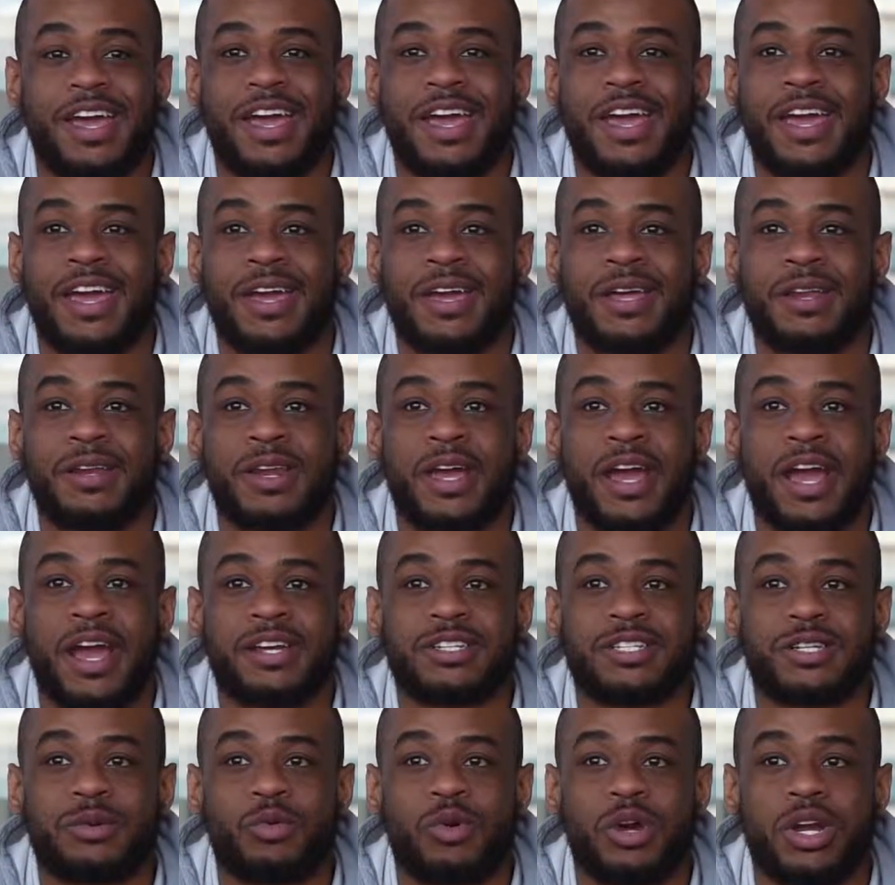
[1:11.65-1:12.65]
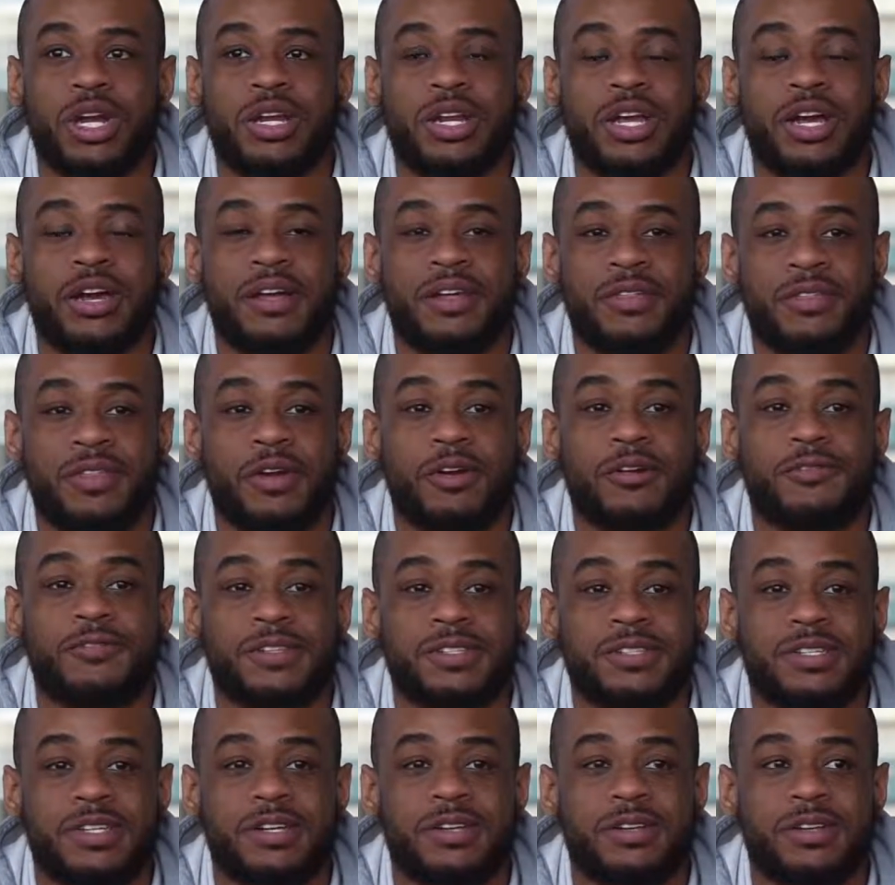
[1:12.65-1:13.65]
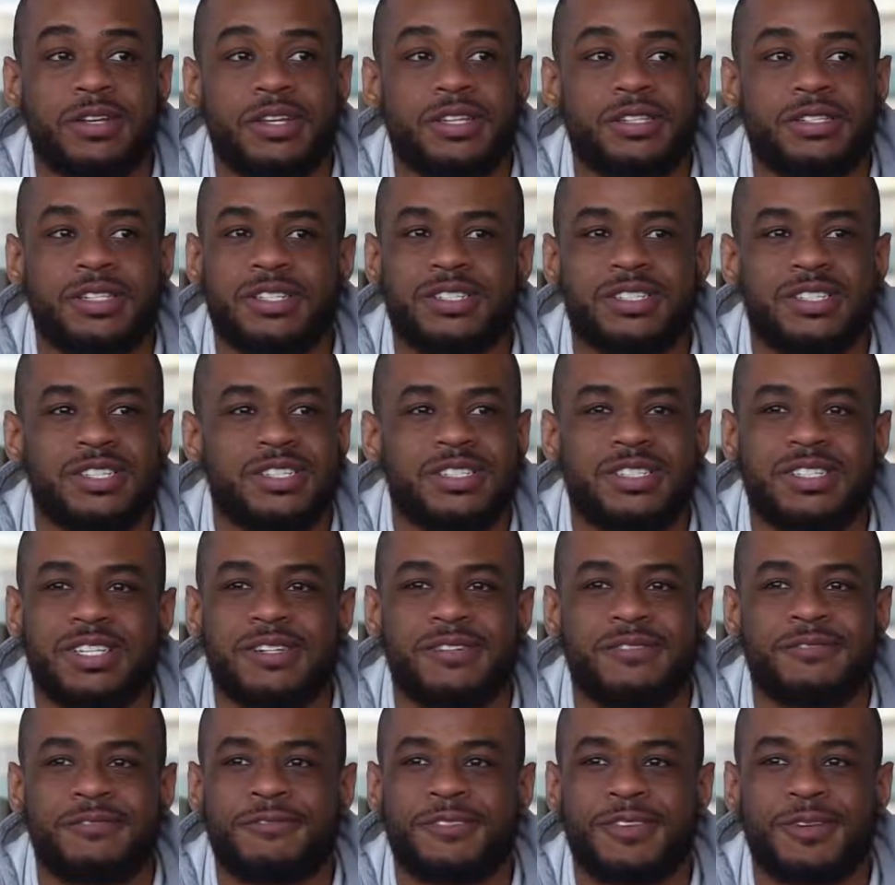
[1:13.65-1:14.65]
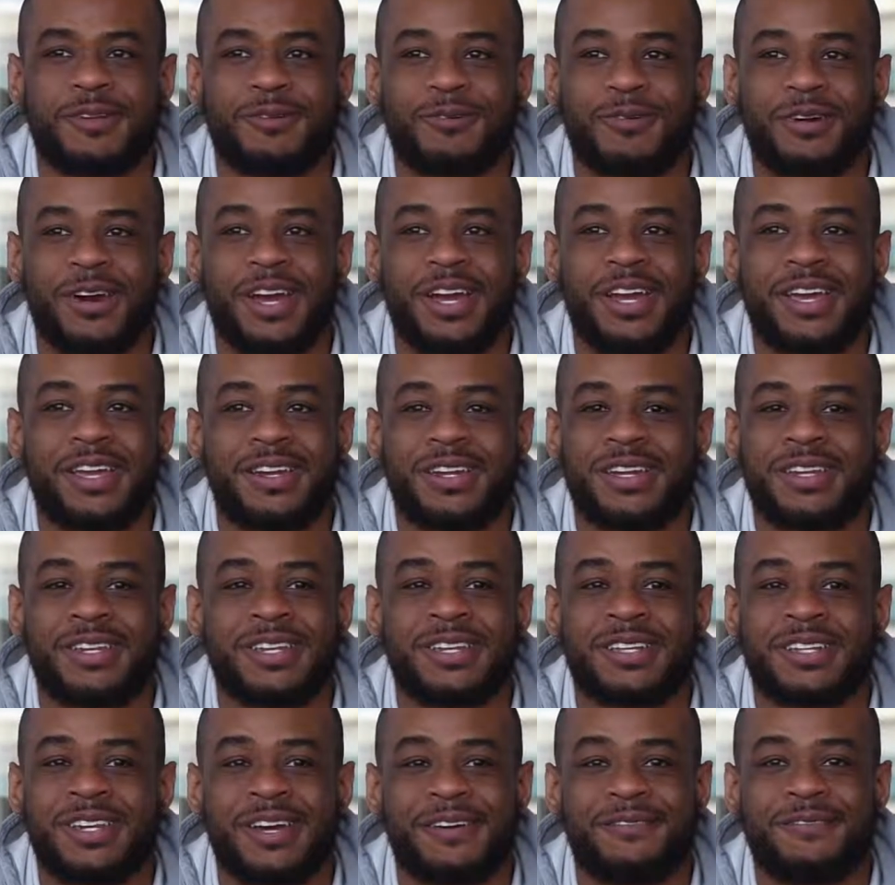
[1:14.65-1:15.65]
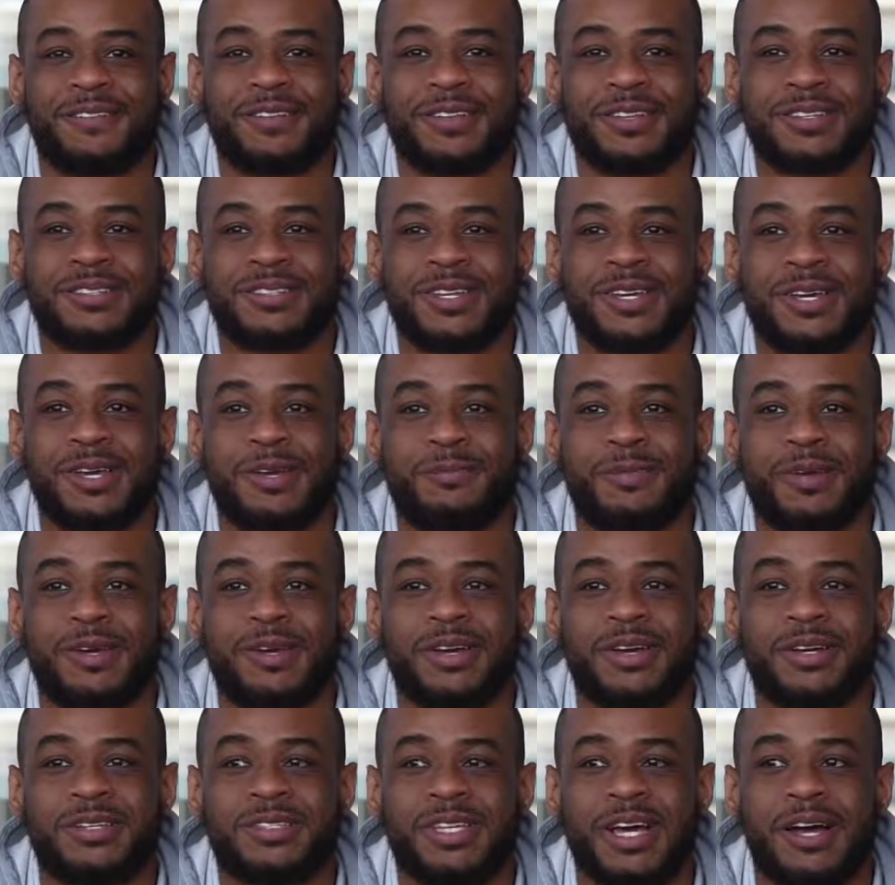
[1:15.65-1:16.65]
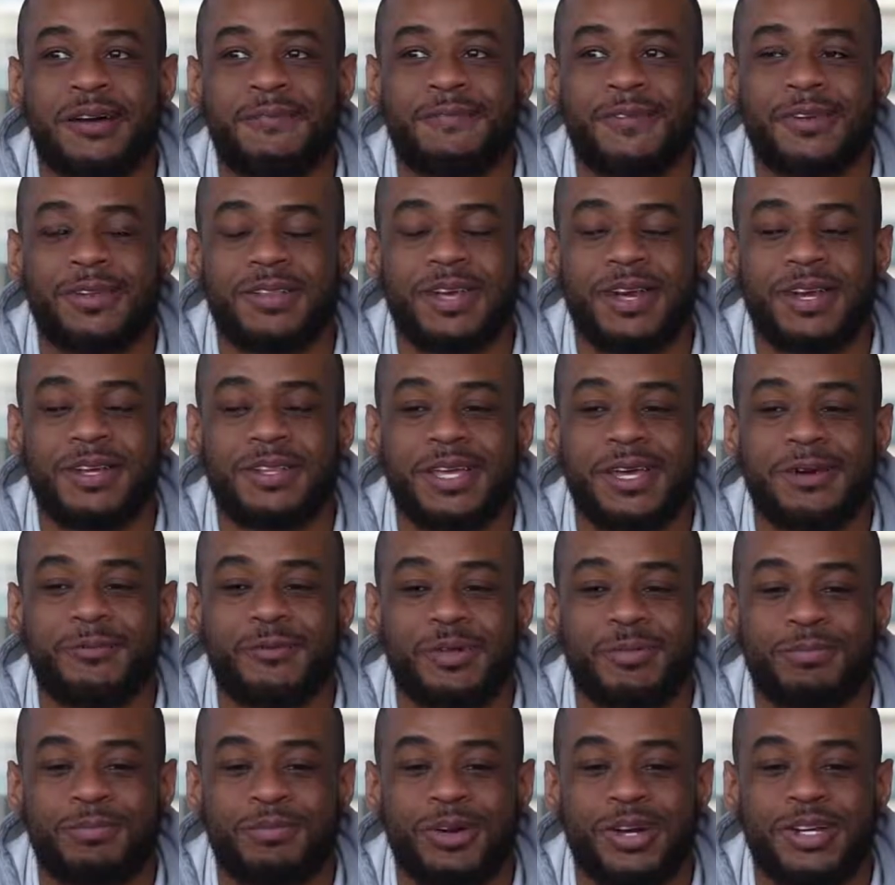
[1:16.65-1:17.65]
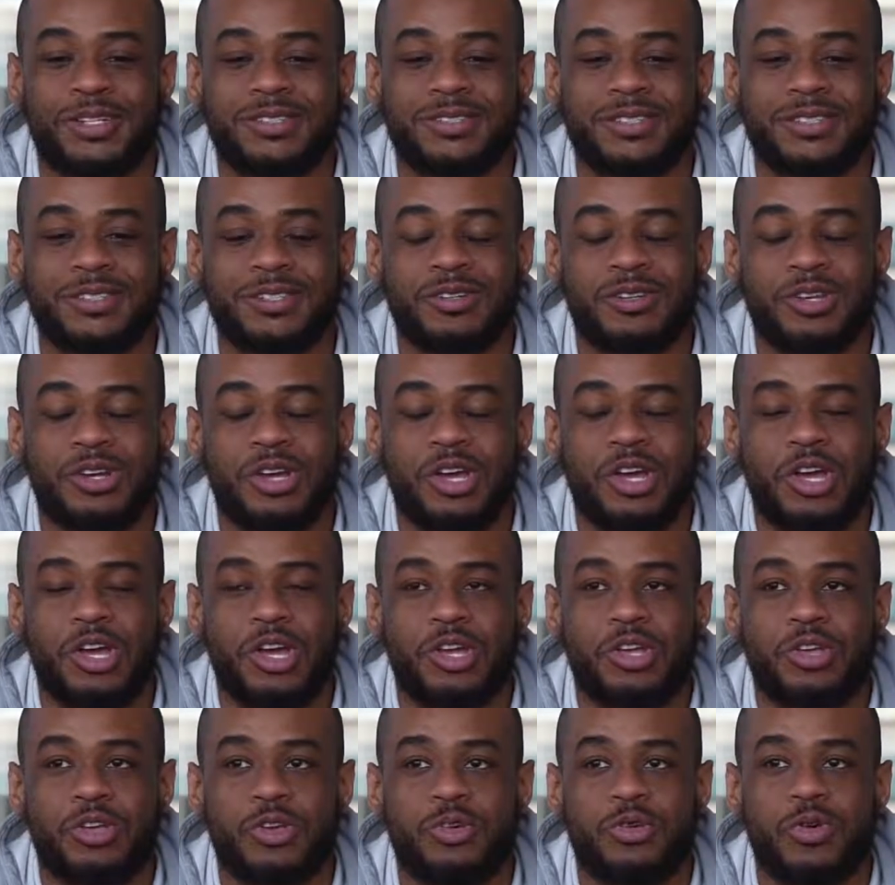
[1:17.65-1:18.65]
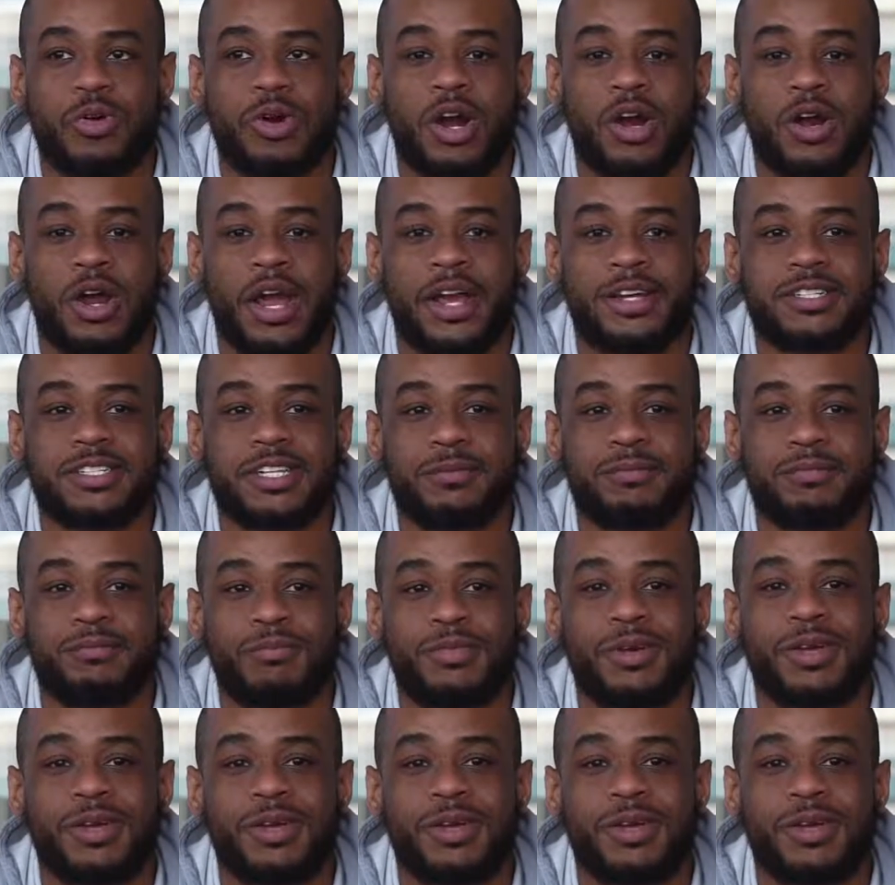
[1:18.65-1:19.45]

and actually working out in their facilities, it just didn't feel right, and you did not feel the same, because I feel like that with Preston, you are actually